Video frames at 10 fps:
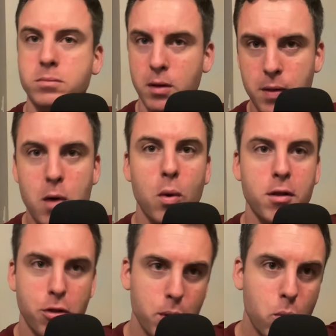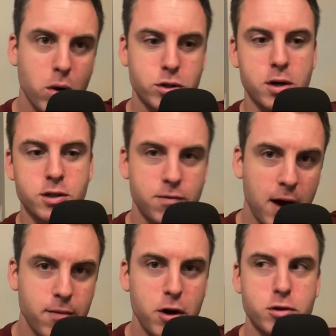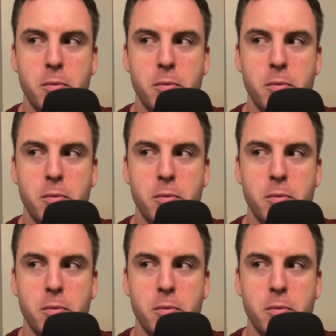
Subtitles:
they won 3 World Series in 5 years.